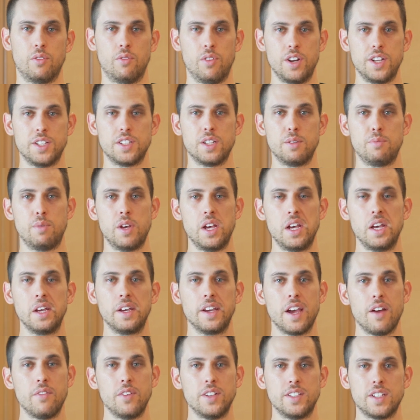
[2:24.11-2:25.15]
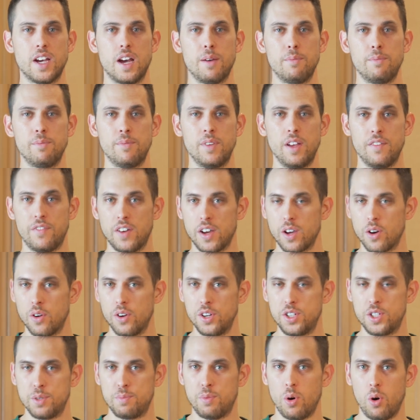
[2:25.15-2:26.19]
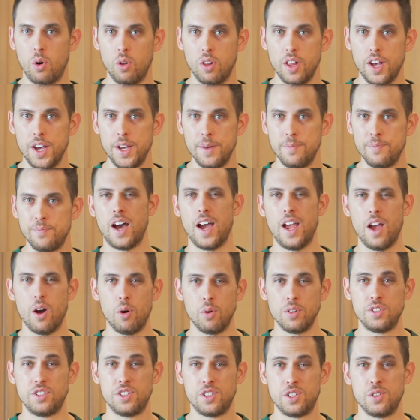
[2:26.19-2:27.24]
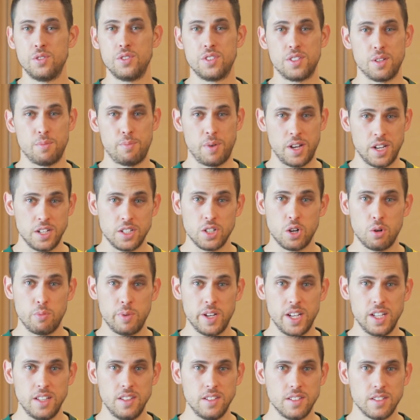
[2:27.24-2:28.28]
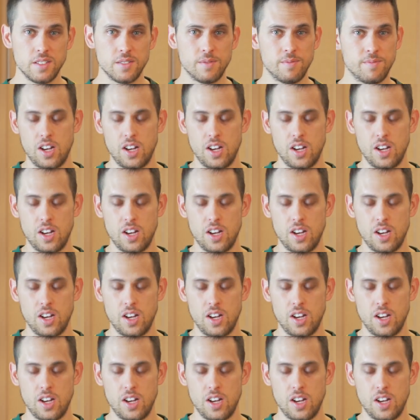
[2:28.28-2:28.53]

Reason being, every time if I go to Chipotle, I always choose the pinto beans.